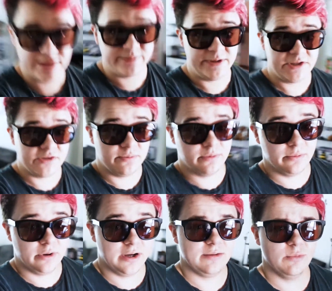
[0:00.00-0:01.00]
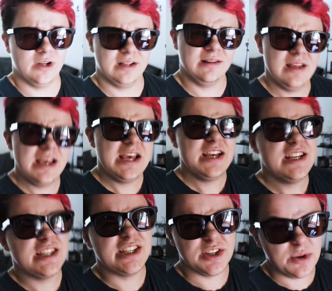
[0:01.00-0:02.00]
it to be super wide, well,
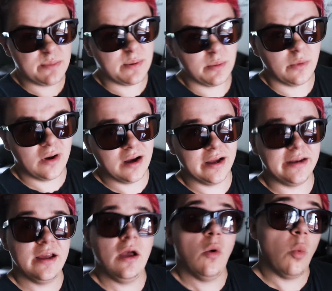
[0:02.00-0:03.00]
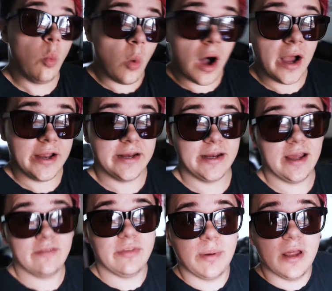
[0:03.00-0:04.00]
super wide, wide, and
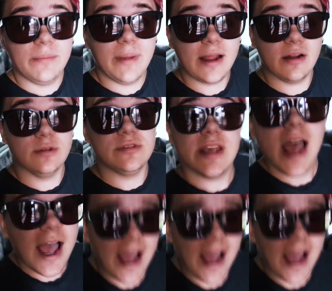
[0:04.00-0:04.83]
have the blurred backgrounds,